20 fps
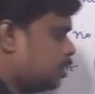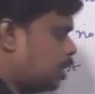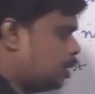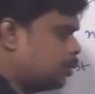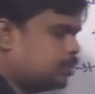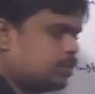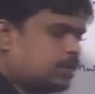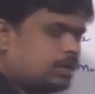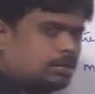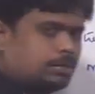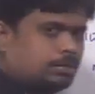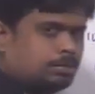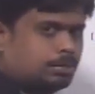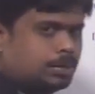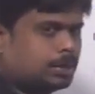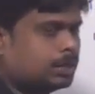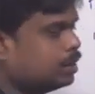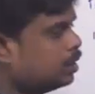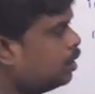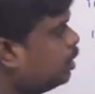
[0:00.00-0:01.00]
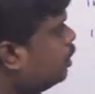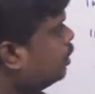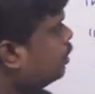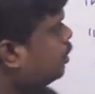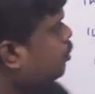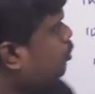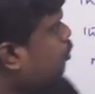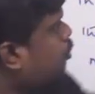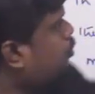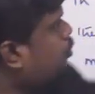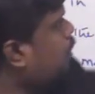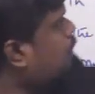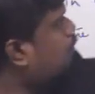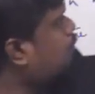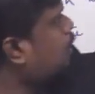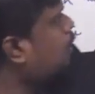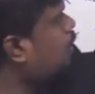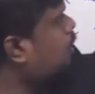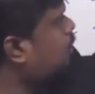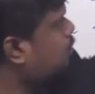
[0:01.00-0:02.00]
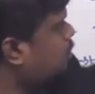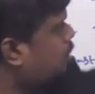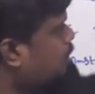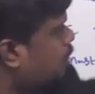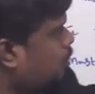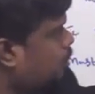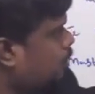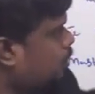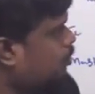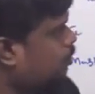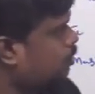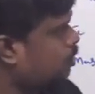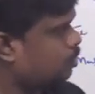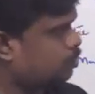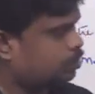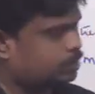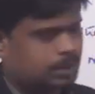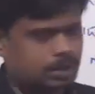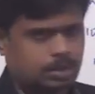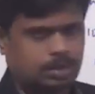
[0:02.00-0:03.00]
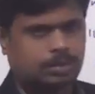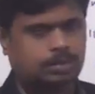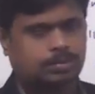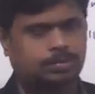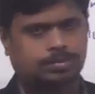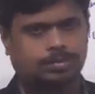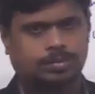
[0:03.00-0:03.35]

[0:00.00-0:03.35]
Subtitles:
Option B, and this is what Bilady's anomaly statement.